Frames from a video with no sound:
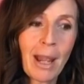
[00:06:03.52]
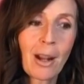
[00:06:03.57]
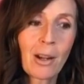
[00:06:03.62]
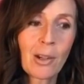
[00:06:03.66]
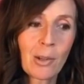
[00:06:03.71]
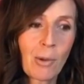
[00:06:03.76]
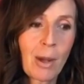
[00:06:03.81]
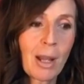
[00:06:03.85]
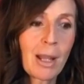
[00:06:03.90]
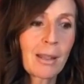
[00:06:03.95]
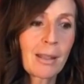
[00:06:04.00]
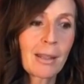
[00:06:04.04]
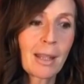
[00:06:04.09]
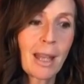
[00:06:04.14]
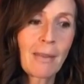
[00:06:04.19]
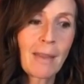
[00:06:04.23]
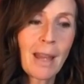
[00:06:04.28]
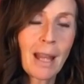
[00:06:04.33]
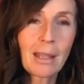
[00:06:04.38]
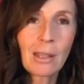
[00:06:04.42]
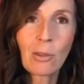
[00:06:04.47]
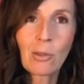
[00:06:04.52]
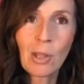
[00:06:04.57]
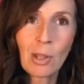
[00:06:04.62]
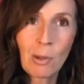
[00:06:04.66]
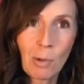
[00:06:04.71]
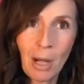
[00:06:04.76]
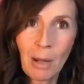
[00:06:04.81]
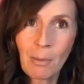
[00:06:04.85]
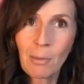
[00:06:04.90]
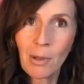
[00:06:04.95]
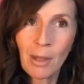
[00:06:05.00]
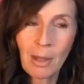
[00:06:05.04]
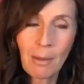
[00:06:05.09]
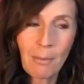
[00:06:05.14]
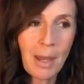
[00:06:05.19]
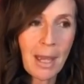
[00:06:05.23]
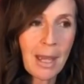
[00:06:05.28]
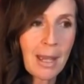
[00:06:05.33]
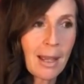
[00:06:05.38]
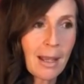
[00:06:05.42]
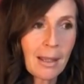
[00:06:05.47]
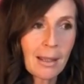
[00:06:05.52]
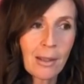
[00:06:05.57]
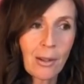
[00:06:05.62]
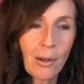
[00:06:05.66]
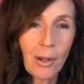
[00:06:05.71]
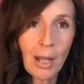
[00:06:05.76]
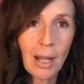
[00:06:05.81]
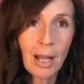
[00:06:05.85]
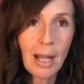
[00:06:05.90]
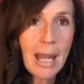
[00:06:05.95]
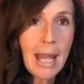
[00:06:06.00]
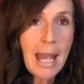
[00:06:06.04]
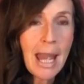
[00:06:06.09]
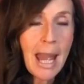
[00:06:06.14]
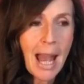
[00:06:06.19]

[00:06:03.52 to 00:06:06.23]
hair twice, and that's usually when I'm doing the baking soda.